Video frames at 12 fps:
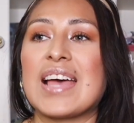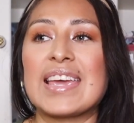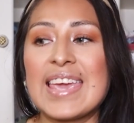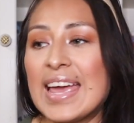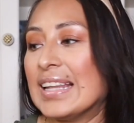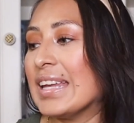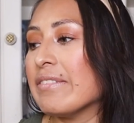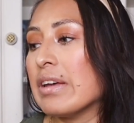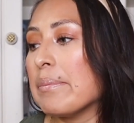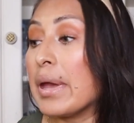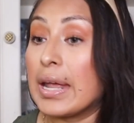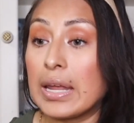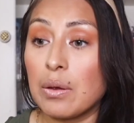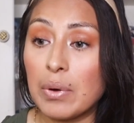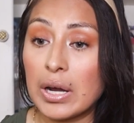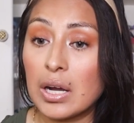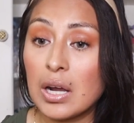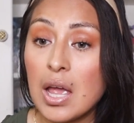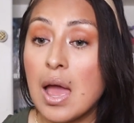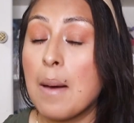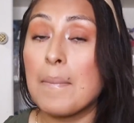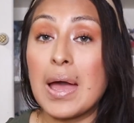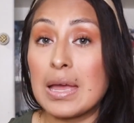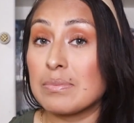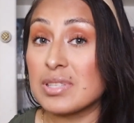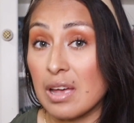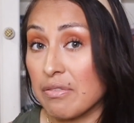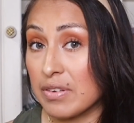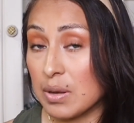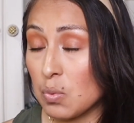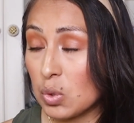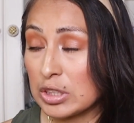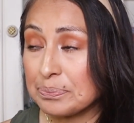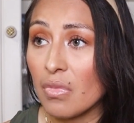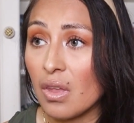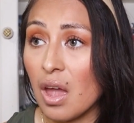I can't leave him anywhere by himself anymore.